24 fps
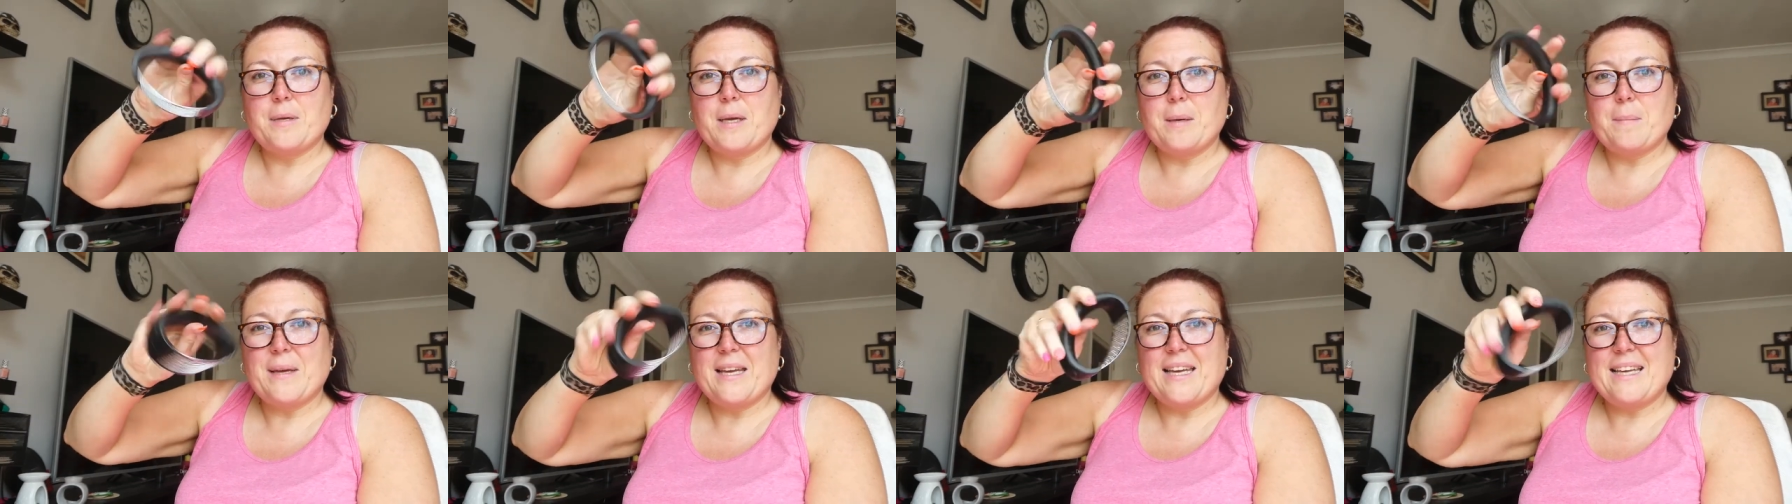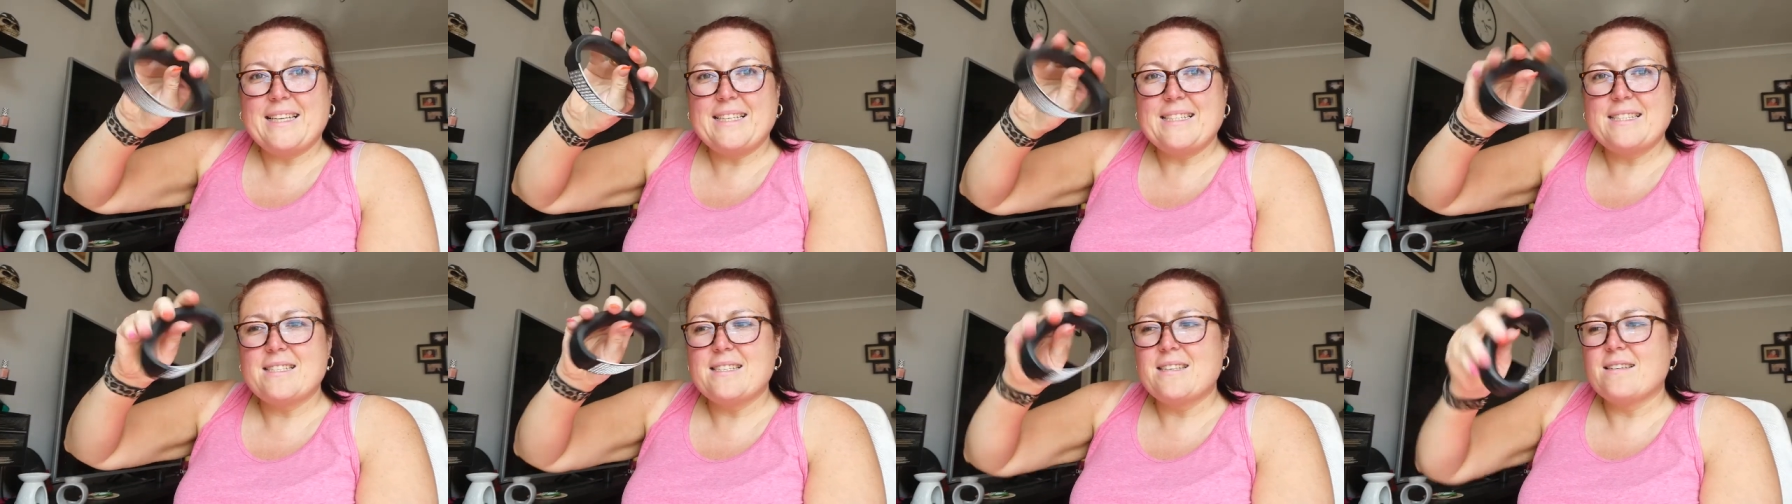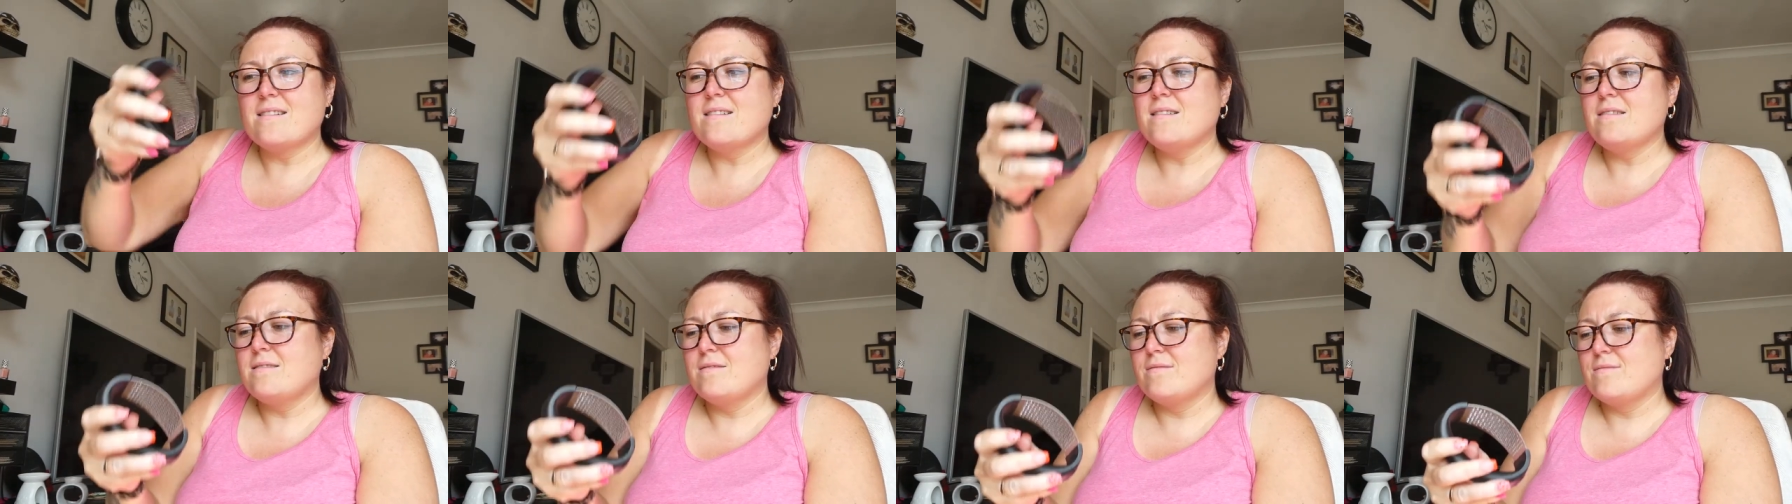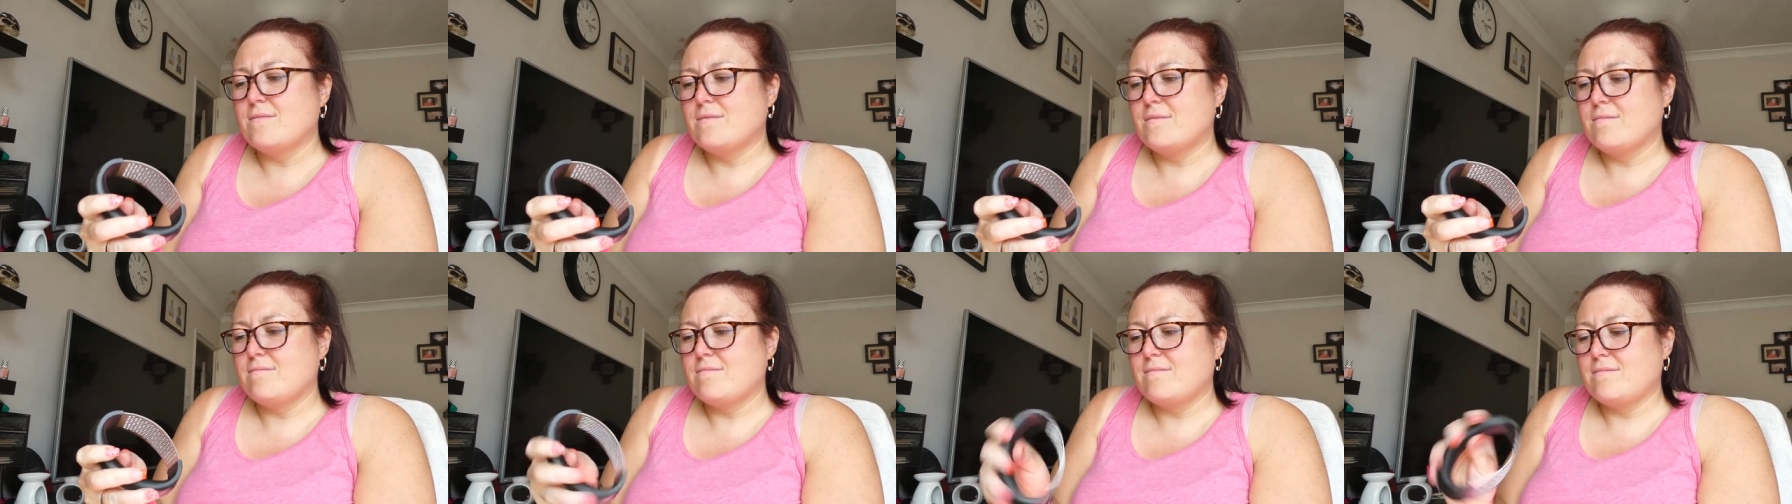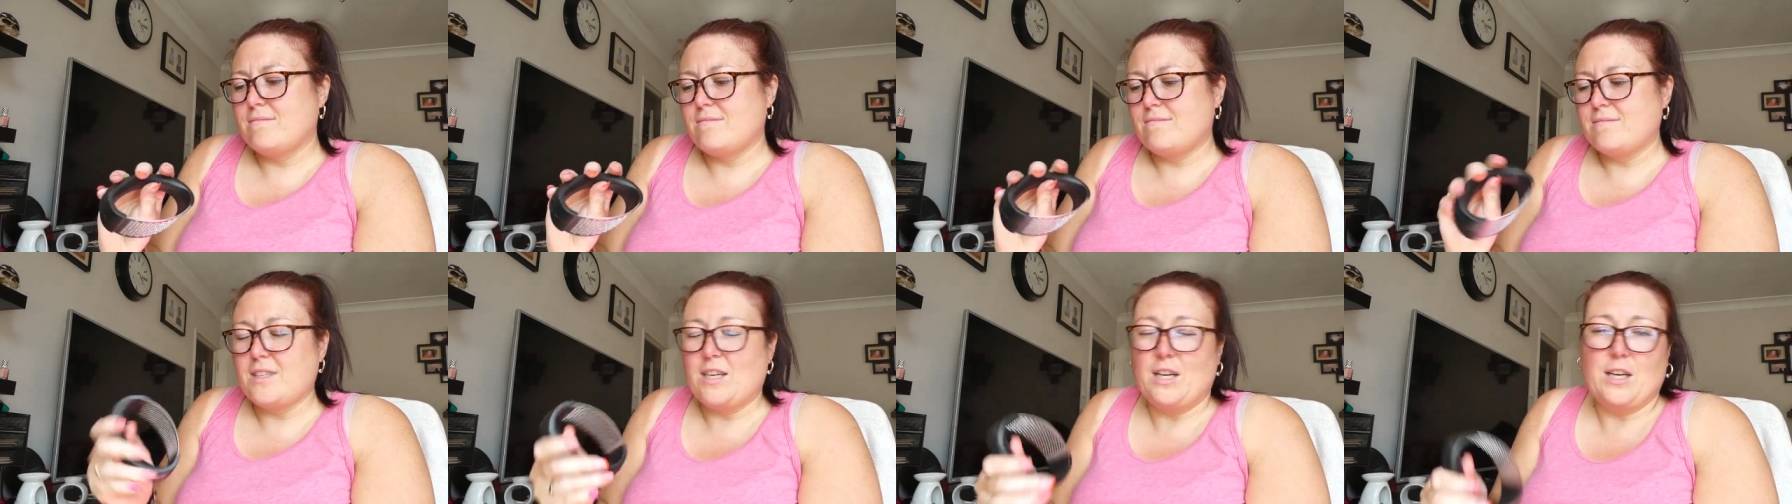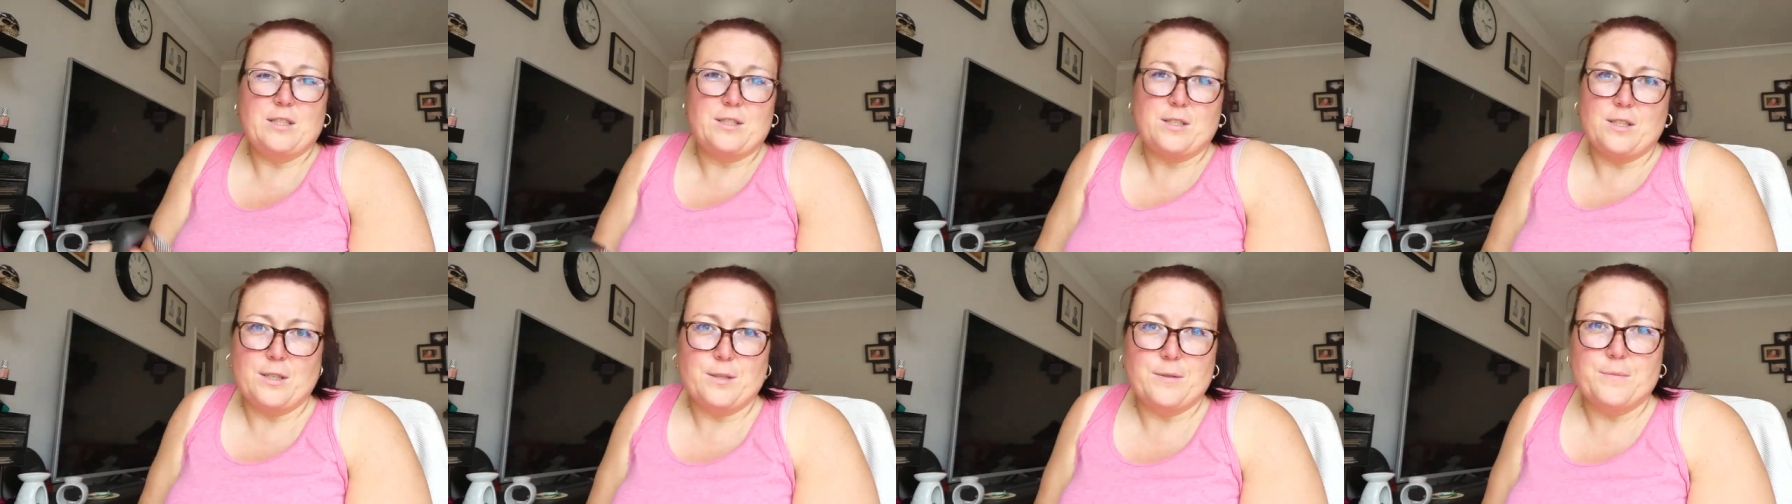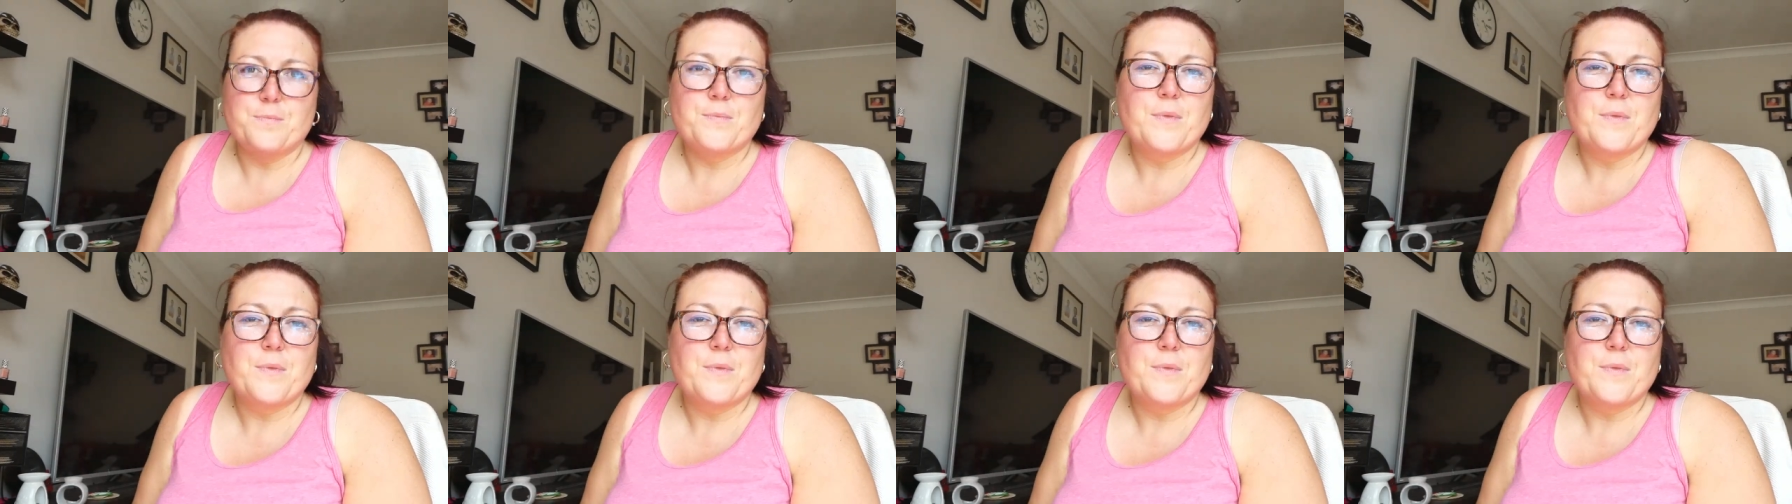be a bit easier I don't know